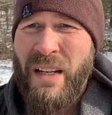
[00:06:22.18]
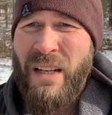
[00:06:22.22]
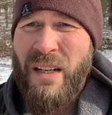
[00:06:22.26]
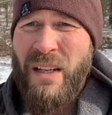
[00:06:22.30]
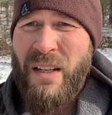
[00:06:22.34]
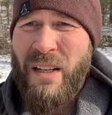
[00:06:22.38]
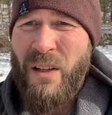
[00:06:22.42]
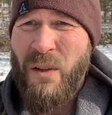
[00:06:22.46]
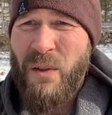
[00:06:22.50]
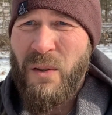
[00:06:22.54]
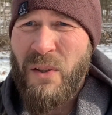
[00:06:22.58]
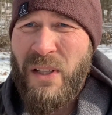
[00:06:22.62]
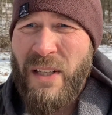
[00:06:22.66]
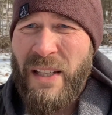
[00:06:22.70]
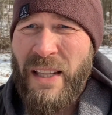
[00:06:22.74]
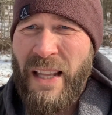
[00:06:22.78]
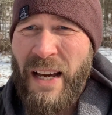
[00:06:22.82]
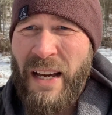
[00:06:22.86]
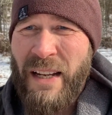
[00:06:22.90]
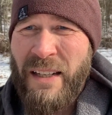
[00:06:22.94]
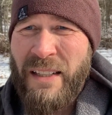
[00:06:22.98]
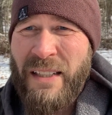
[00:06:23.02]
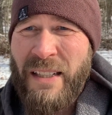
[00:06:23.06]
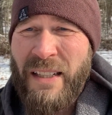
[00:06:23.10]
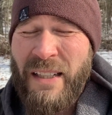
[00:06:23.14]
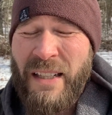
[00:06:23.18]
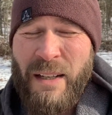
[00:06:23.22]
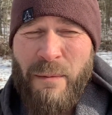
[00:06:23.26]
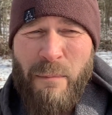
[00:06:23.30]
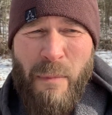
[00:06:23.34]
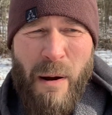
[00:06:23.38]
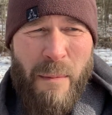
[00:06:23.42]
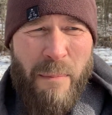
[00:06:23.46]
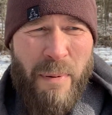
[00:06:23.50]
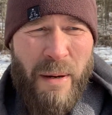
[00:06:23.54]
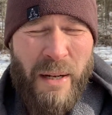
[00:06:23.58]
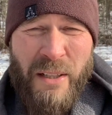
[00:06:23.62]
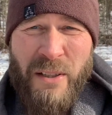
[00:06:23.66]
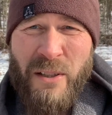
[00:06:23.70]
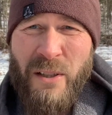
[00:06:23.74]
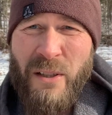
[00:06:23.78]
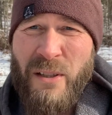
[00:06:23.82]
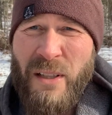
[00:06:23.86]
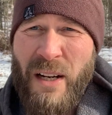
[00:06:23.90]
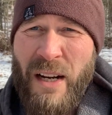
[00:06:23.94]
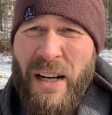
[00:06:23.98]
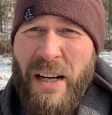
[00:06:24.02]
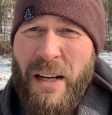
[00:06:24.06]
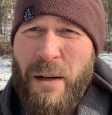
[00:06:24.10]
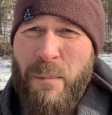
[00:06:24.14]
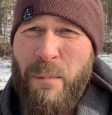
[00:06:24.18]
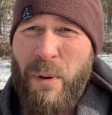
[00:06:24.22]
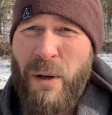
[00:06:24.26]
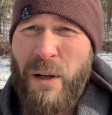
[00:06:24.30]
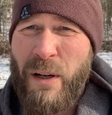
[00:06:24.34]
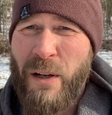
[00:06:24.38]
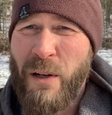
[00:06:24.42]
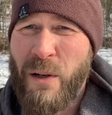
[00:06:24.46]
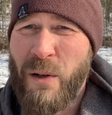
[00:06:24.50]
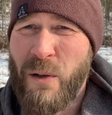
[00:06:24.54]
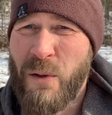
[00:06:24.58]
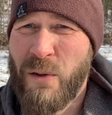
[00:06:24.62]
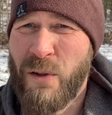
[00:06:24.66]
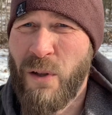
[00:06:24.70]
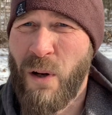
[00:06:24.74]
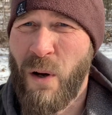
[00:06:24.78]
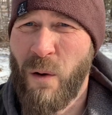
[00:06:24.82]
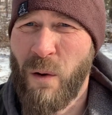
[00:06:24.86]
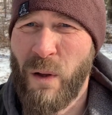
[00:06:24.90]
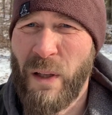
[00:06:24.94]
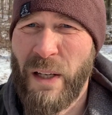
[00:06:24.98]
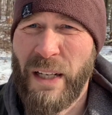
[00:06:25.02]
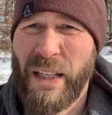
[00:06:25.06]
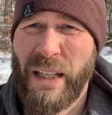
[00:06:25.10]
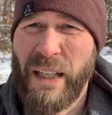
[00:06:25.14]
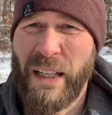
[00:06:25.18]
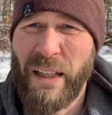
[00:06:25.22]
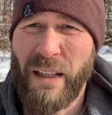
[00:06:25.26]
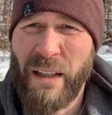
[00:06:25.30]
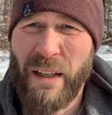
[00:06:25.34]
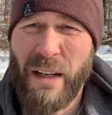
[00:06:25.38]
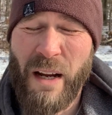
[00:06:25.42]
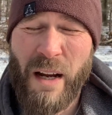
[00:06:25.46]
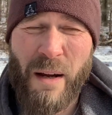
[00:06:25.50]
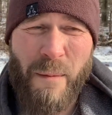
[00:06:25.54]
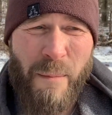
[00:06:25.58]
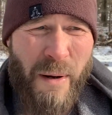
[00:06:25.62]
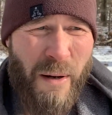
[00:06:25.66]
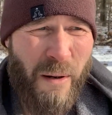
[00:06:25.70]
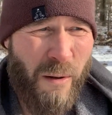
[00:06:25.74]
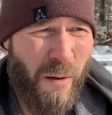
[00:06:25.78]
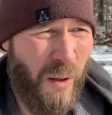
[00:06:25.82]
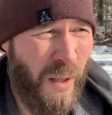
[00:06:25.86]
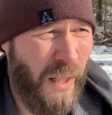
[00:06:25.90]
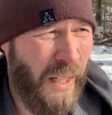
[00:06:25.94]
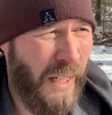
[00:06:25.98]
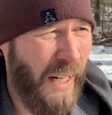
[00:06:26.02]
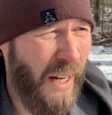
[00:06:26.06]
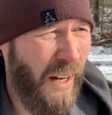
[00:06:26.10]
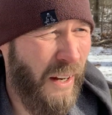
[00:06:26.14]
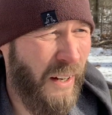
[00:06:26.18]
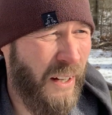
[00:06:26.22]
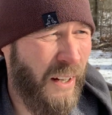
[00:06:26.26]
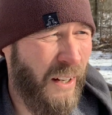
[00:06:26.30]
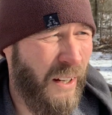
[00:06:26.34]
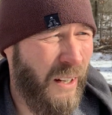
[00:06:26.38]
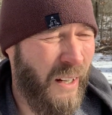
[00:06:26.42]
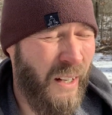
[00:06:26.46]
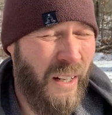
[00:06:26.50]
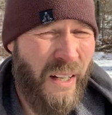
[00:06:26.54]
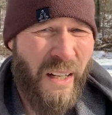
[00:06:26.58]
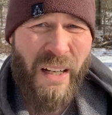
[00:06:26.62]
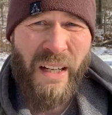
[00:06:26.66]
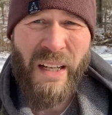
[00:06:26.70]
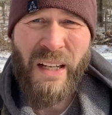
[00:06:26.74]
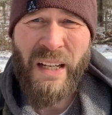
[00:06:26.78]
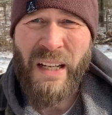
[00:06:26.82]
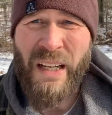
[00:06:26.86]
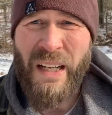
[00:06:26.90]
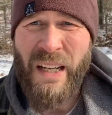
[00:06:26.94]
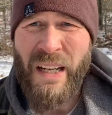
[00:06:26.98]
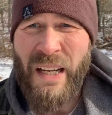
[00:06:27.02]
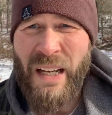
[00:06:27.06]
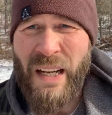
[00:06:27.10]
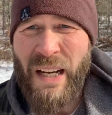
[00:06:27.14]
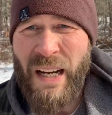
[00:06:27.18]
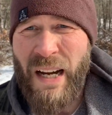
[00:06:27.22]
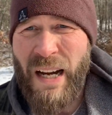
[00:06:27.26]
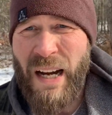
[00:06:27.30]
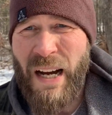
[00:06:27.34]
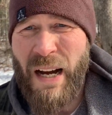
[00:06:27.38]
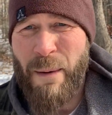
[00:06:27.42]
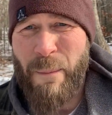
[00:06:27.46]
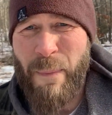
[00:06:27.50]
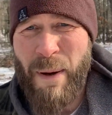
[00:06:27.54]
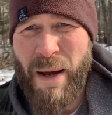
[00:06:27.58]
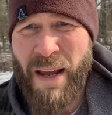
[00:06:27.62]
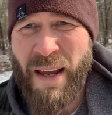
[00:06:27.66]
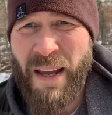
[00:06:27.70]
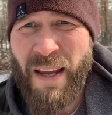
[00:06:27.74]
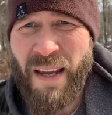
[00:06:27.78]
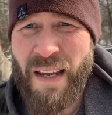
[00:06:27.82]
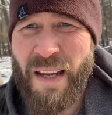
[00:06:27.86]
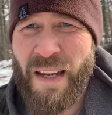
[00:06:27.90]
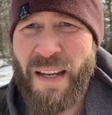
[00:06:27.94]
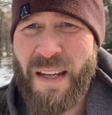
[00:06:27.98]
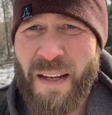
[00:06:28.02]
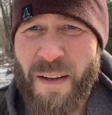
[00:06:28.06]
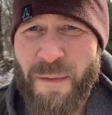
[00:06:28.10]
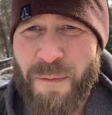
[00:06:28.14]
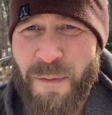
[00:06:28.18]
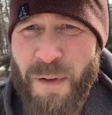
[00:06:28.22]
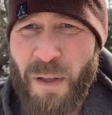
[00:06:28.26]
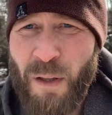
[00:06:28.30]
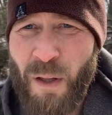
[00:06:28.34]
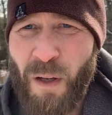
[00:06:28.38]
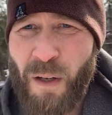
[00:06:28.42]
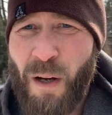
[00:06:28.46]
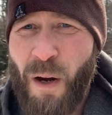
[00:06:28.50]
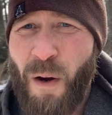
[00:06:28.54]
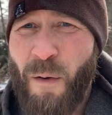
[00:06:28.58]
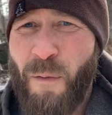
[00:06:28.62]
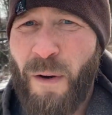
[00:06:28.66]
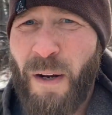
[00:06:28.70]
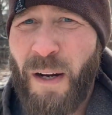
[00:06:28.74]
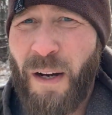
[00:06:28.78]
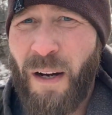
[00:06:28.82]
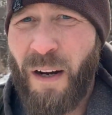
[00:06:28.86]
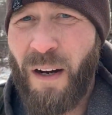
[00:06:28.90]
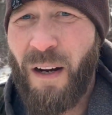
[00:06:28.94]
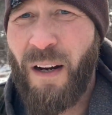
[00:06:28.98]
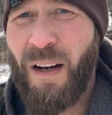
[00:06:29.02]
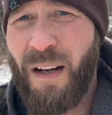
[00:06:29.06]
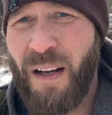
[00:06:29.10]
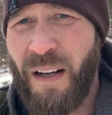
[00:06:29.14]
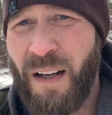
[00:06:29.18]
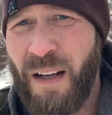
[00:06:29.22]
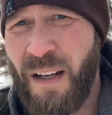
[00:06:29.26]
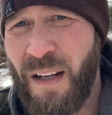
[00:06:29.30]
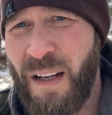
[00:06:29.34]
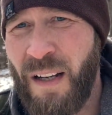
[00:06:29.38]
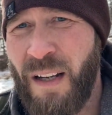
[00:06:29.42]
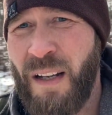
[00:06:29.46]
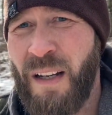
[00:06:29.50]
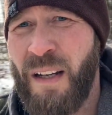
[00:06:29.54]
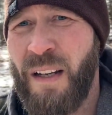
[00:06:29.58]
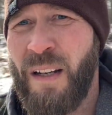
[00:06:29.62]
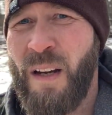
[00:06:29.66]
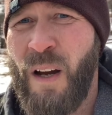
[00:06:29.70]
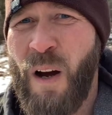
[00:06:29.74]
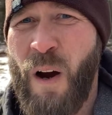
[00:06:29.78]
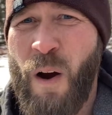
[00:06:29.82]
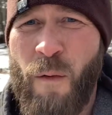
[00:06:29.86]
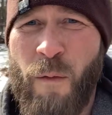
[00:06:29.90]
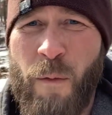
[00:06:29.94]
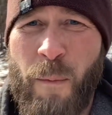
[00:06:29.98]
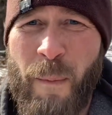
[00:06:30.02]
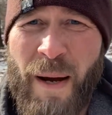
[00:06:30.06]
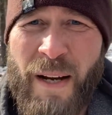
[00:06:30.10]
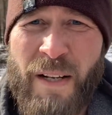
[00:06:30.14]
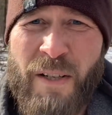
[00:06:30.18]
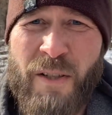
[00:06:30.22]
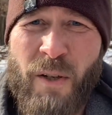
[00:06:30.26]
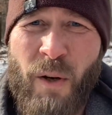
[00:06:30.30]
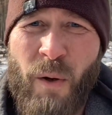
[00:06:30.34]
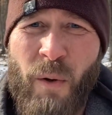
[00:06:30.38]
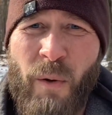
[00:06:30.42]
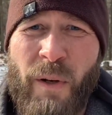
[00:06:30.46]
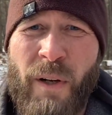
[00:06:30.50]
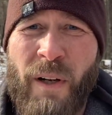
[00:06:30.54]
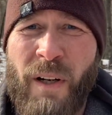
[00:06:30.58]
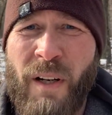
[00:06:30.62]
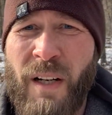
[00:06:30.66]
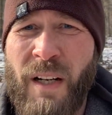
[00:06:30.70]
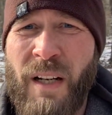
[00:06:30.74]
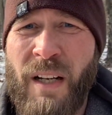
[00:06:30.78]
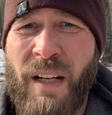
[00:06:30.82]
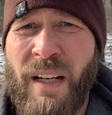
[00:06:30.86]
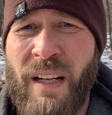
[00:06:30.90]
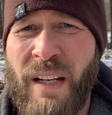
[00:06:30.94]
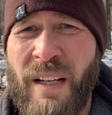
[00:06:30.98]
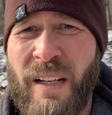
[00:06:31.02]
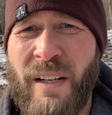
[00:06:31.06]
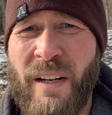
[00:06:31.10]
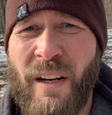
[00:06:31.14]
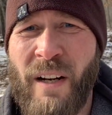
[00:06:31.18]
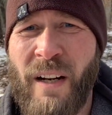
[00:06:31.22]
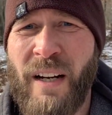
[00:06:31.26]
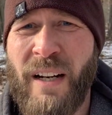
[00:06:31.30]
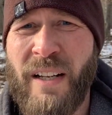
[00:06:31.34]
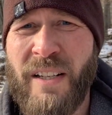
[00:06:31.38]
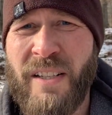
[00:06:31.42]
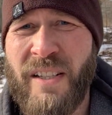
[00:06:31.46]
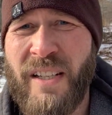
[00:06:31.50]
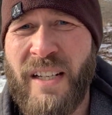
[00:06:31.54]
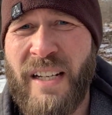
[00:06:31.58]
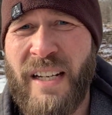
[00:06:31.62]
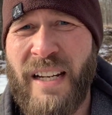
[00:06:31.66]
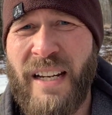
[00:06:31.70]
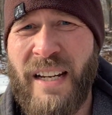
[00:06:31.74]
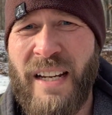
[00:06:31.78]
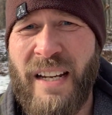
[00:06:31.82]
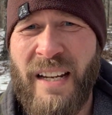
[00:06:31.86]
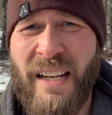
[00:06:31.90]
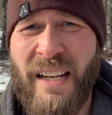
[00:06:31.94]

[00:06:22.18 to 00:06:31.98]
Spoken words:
You'll see that in my pictures. I need to put a new salt lick and mineral lick out here. If you look over here, over my shoulder, you're going to see